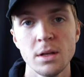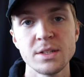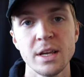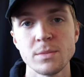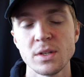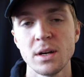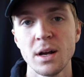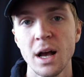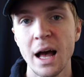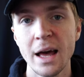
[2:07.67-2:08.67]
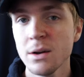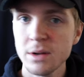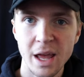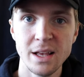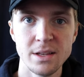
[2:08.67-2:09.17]
Look, Samsung, I
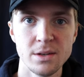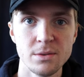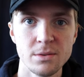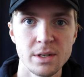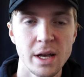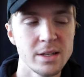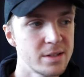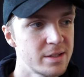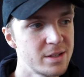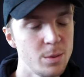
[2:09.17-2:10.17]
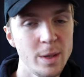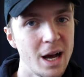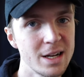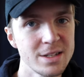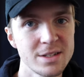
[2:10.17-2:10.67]
don't hate you. Because, to be
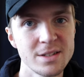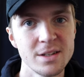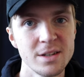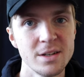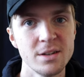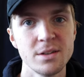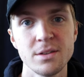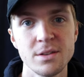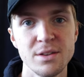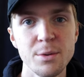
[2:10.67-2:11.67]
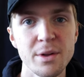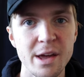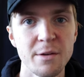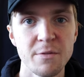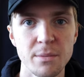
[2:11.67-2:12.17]
honest, you were
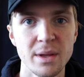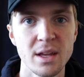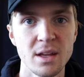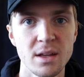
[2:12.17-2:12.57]
there for me.